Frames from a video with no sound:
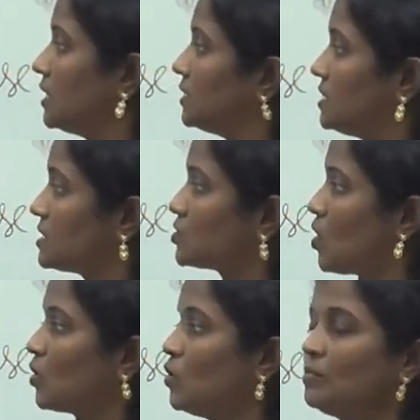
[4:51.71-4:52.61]
this
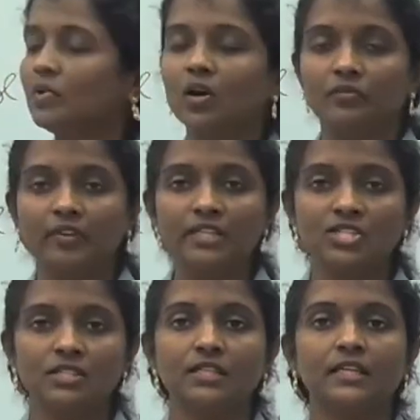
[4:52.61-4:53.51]
Stockholm
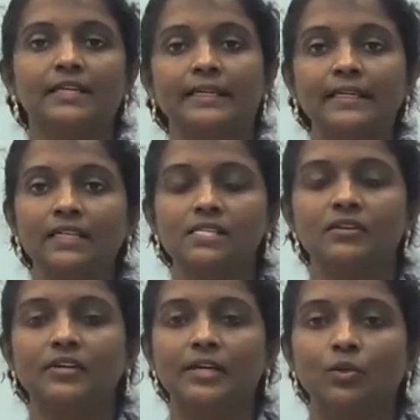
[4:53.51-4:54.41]
Convention in
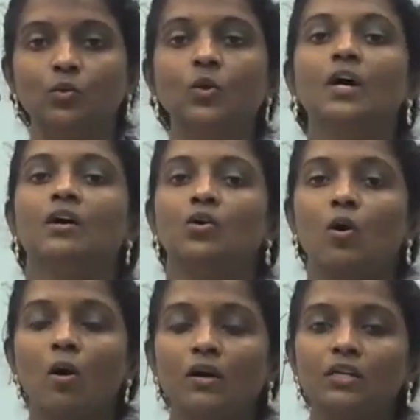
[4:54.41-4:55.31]
1972
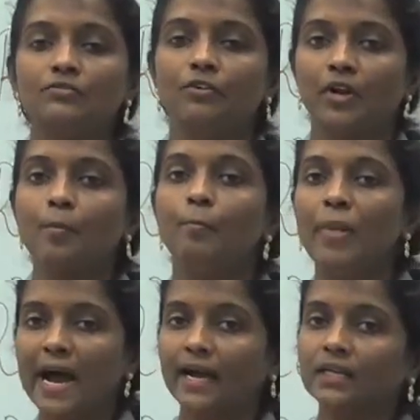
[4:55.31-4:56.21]
called for a
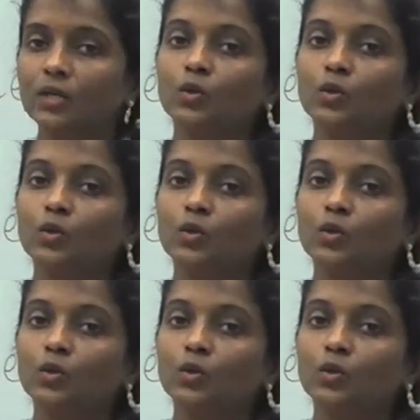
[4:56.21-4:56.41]
ban,